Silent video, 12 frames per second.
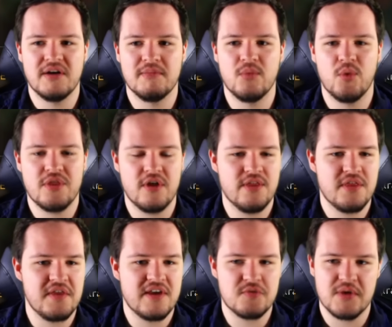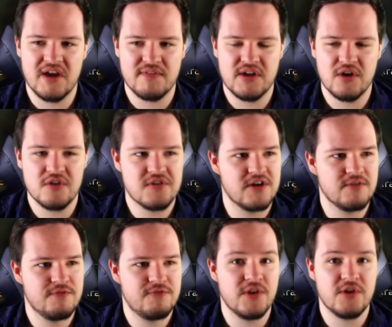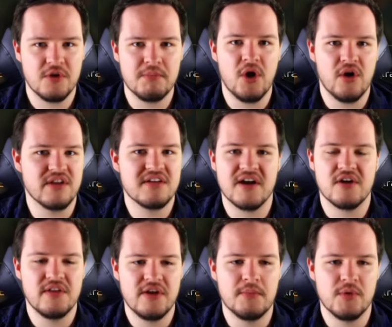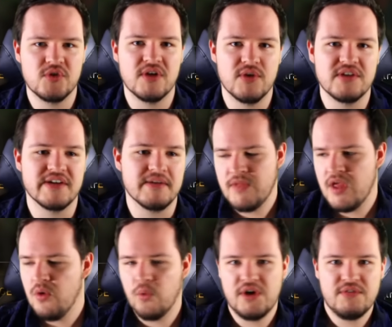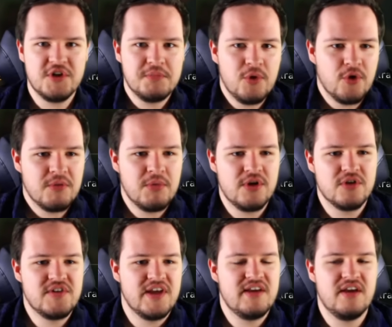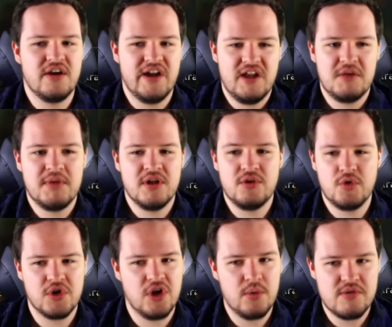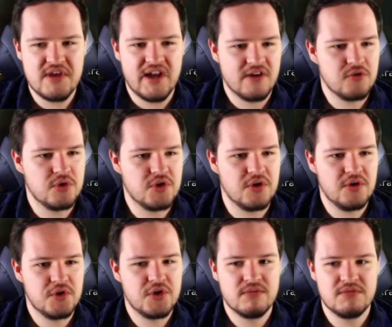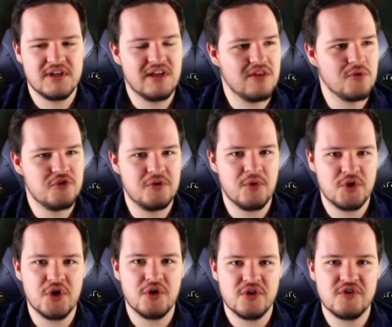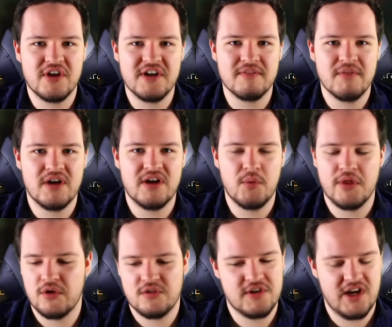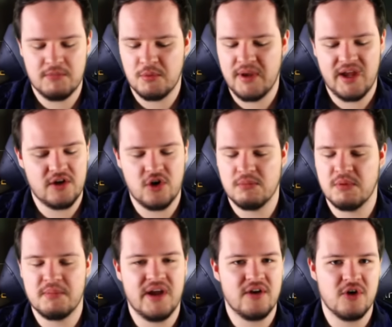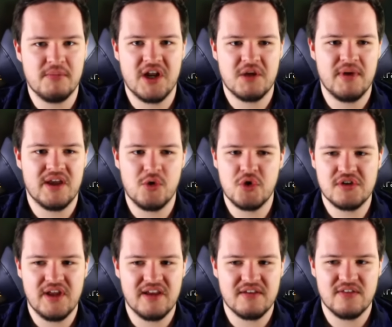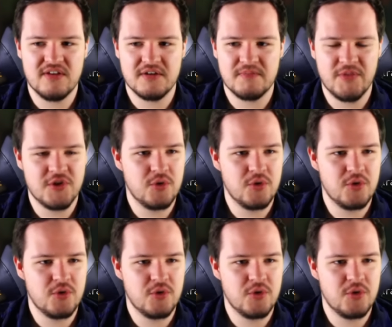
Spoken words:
With all the things we have here, it's going to fill your bar entirely almost every time. Whatever deployable you're taking on any build, you should always get extra charge to get those 2 more charges on it. Whether it's an ammo bag, an armor bag, or a medic bag, you should take the 2